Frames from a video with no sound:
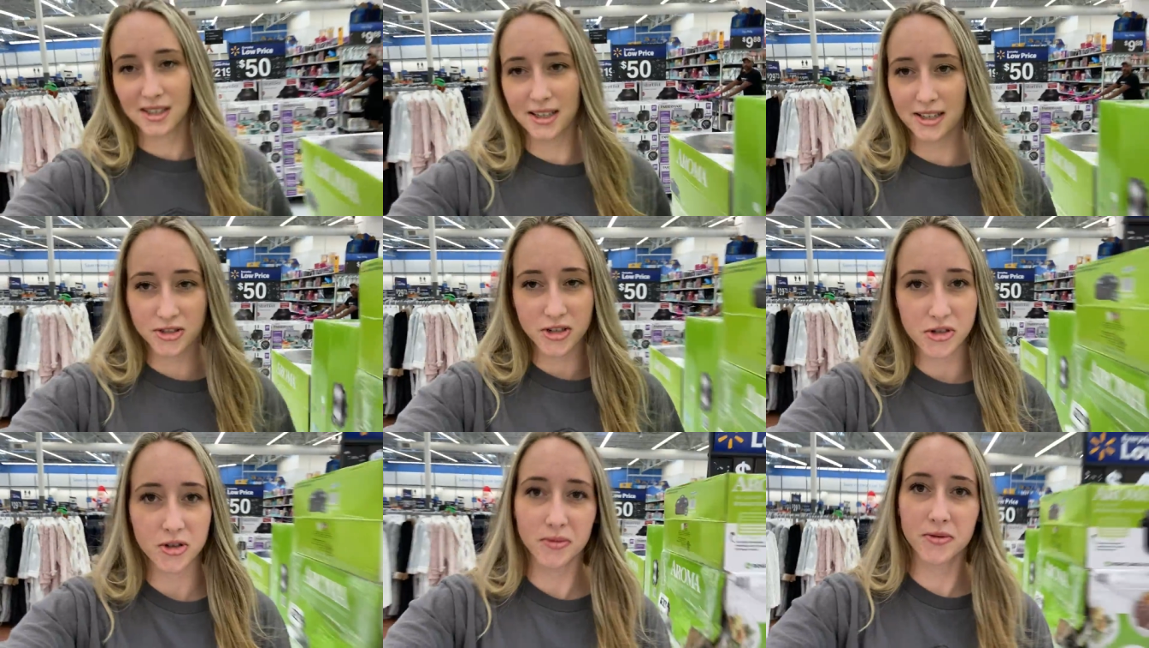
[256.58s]
Okay,
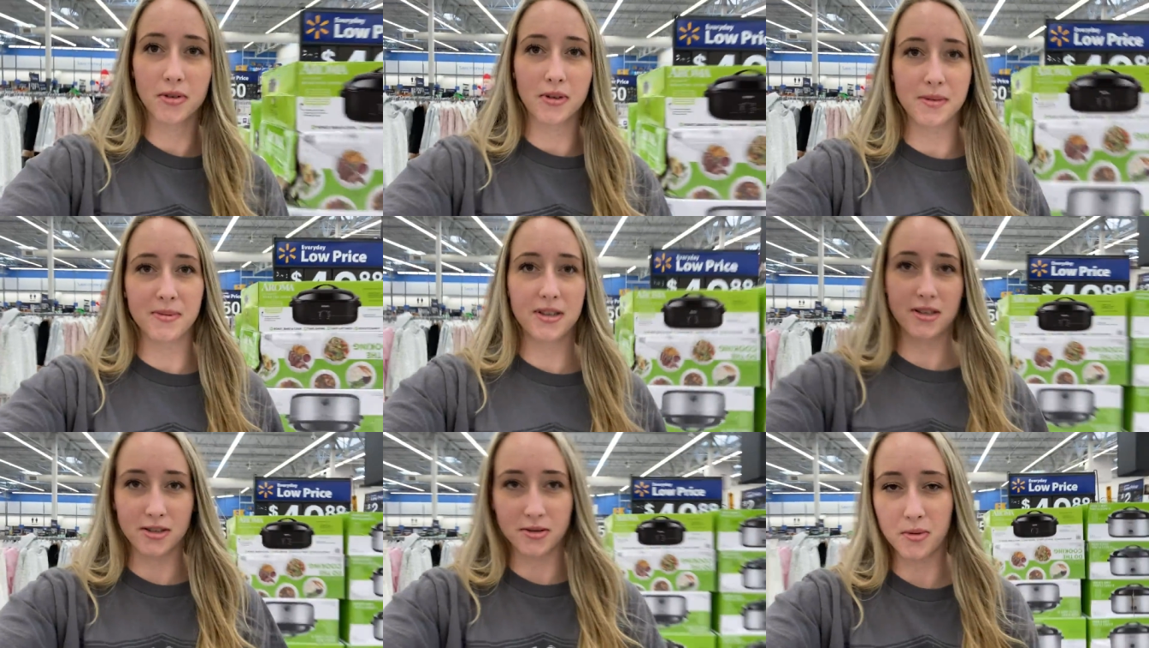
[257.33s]
just drove 20
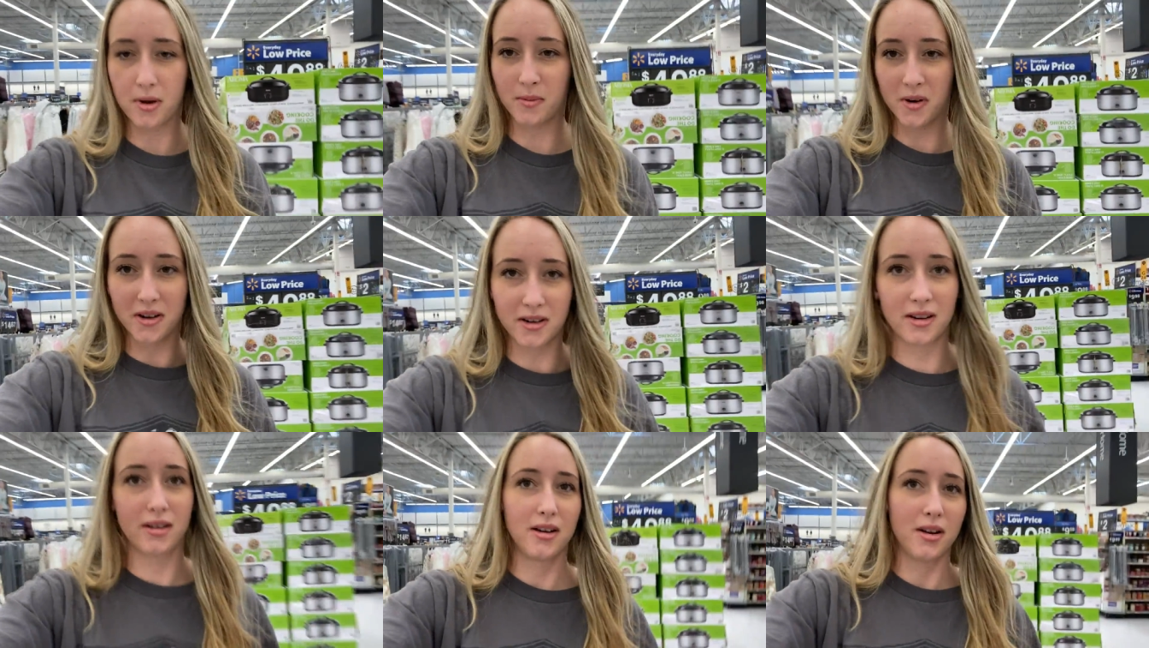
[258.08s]
minutes to Walmart.
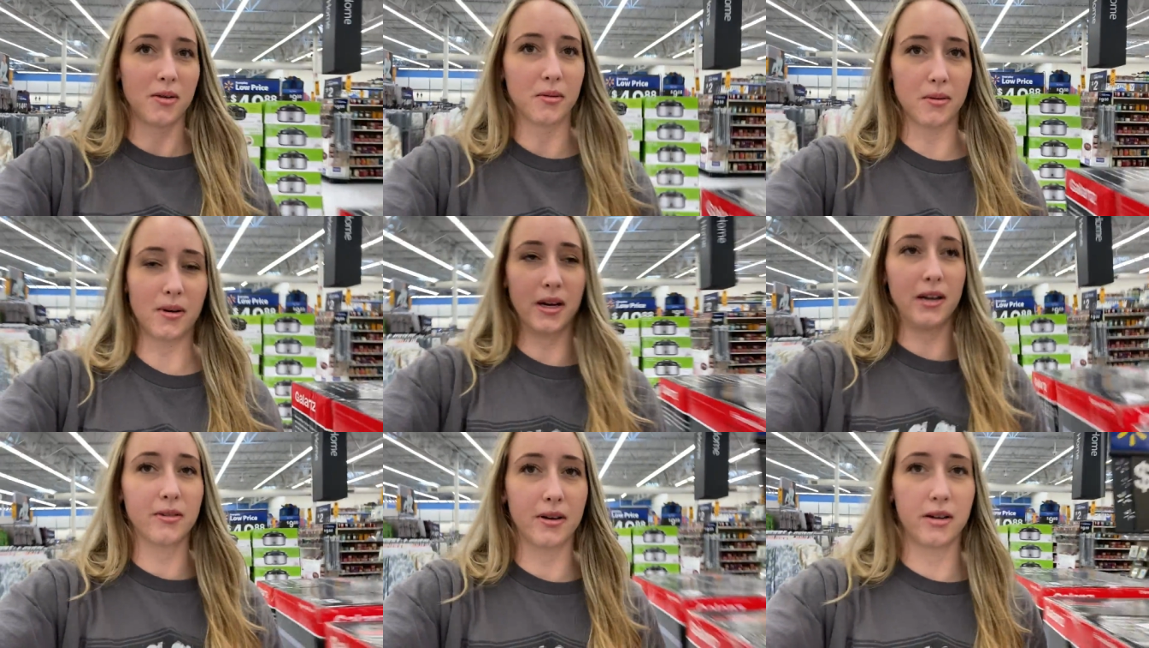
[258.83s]
We're
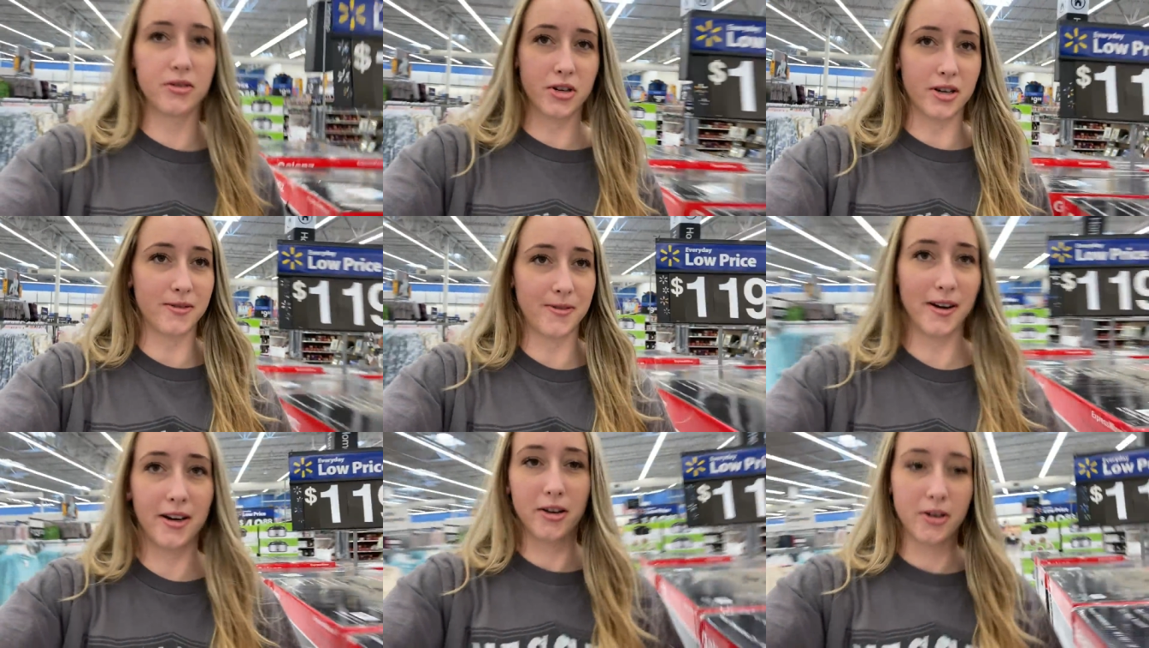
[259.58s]
walking around trying to
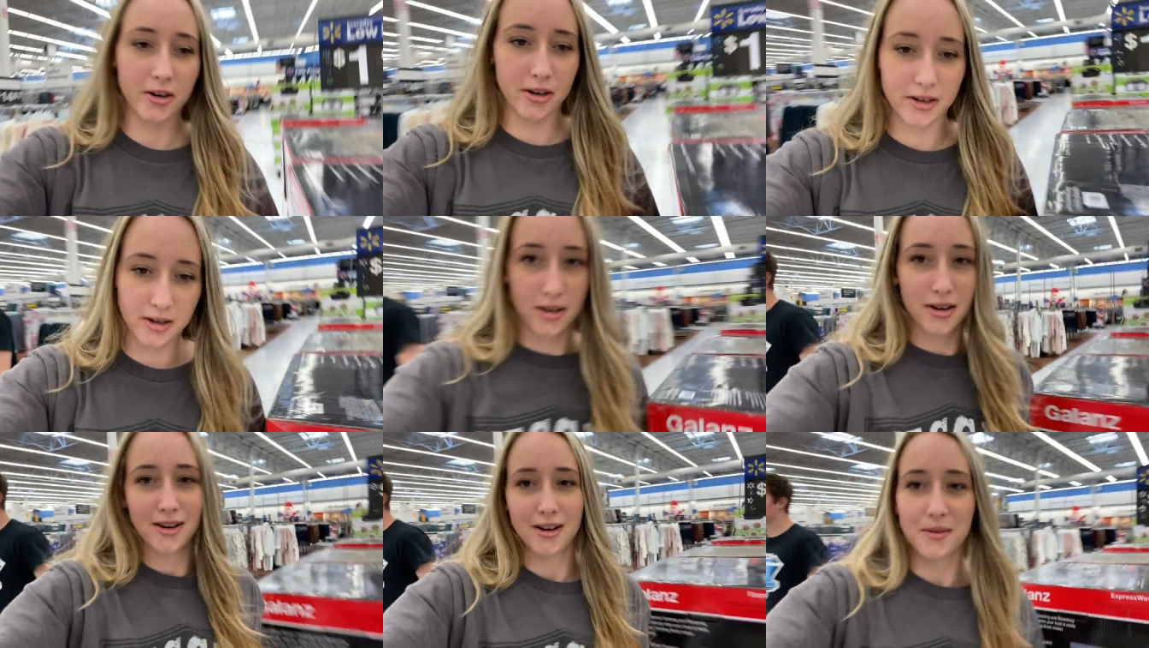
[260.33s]
find her.
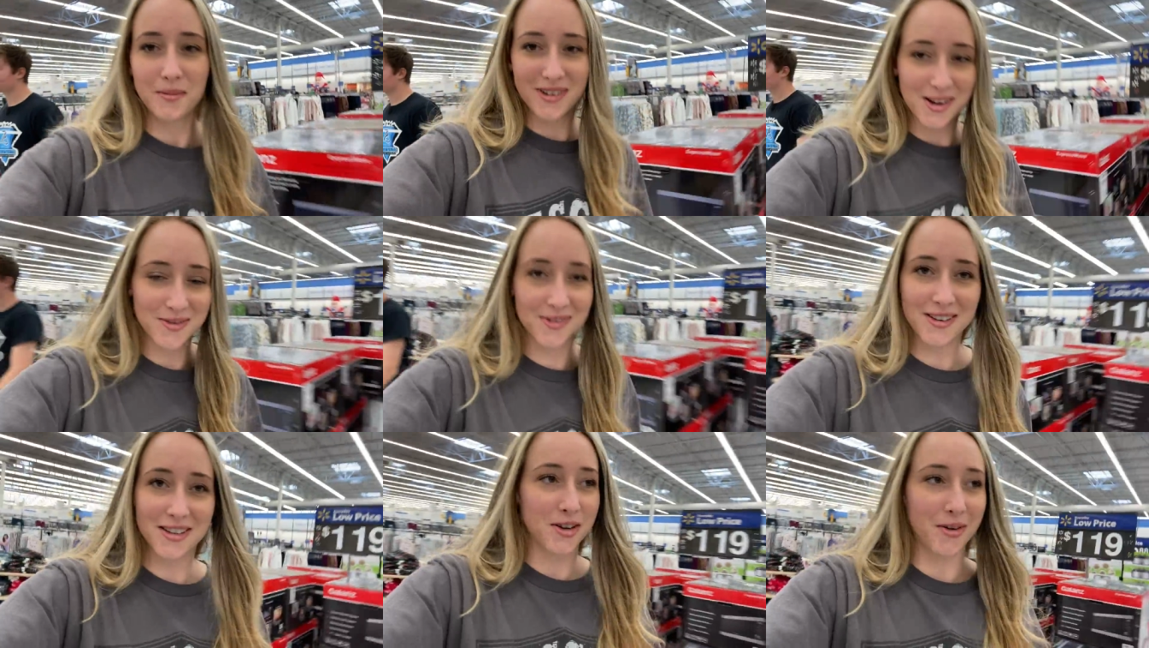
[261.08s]
We have
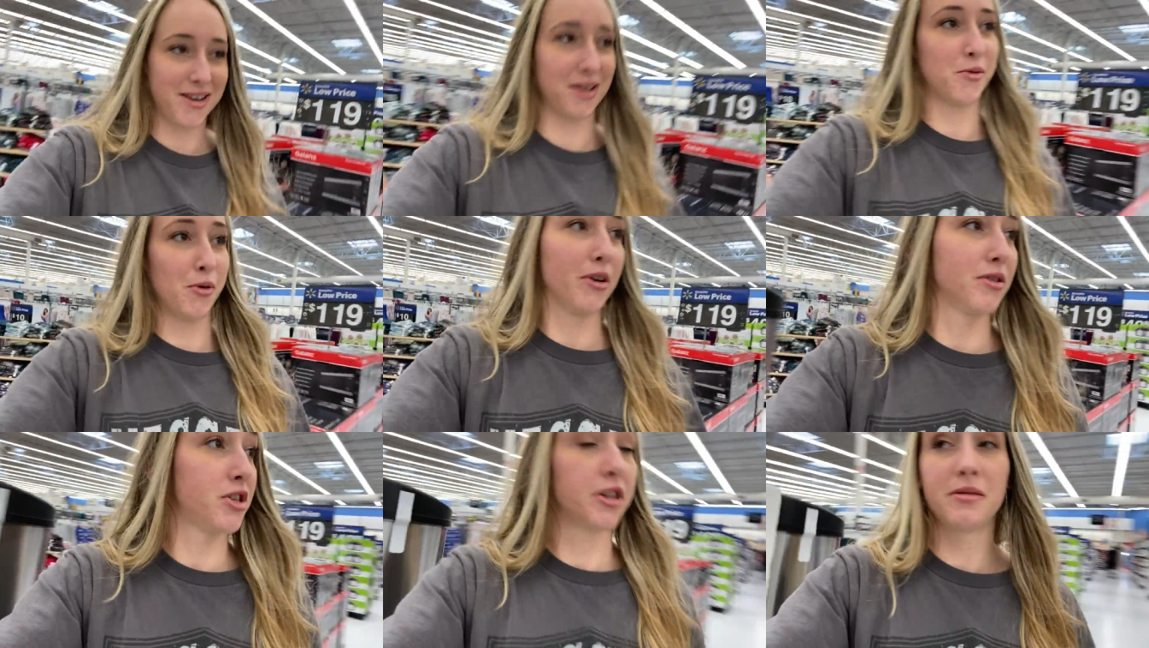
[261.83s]
really no idea
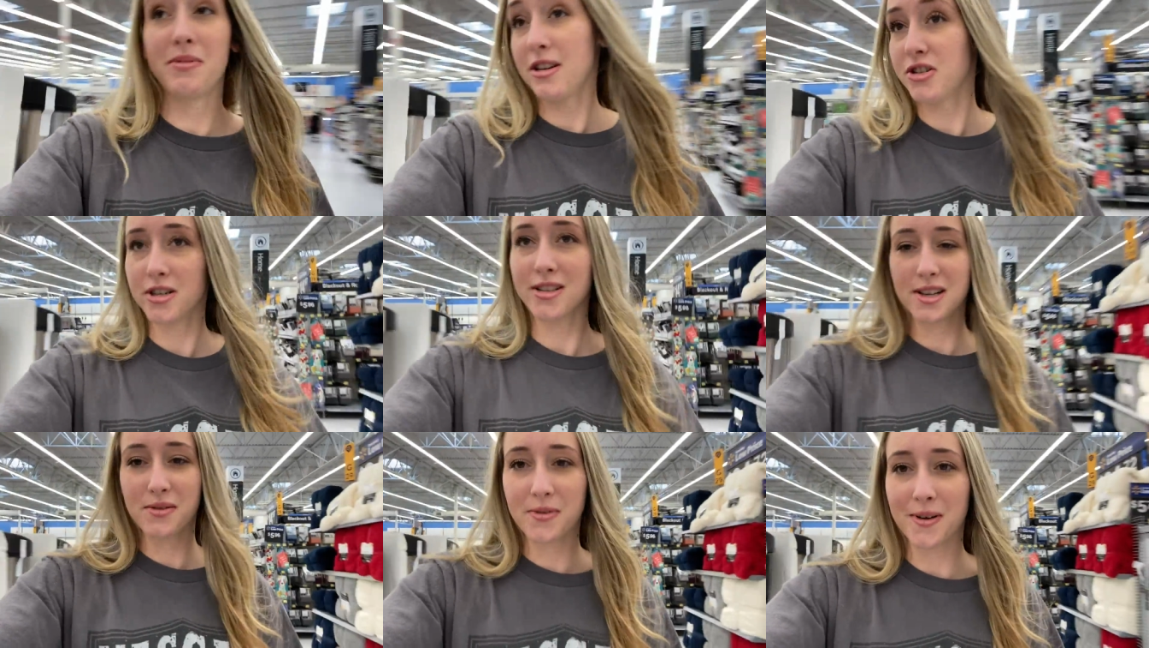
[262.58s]
where she could be, and she
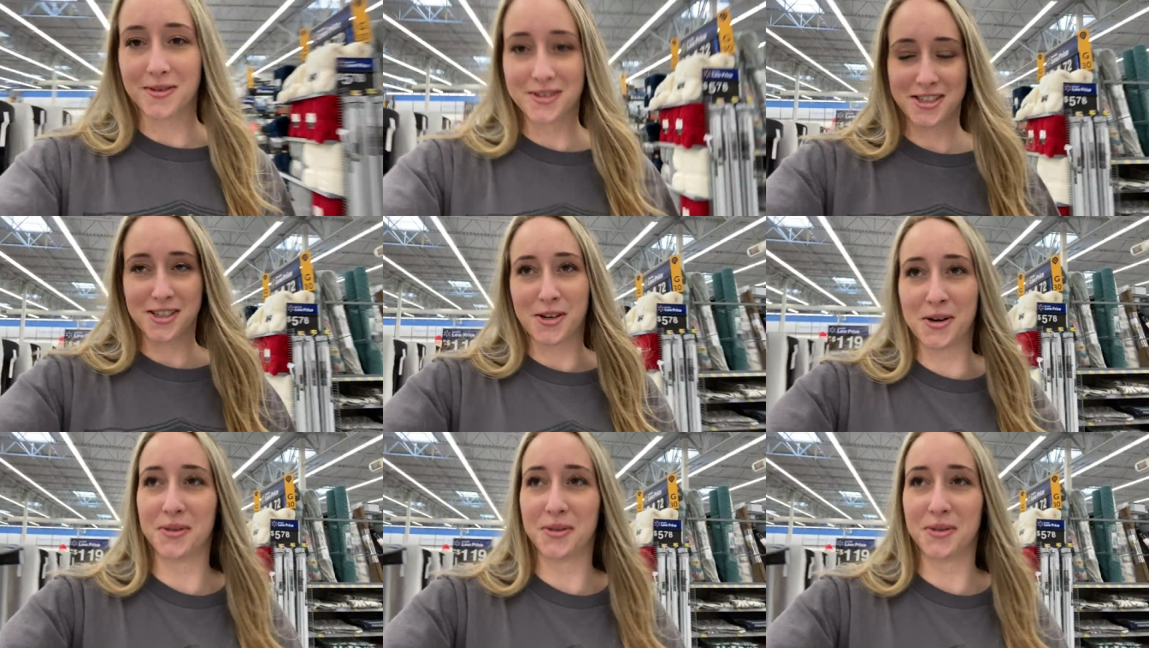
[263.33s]
doesn't have a phone, so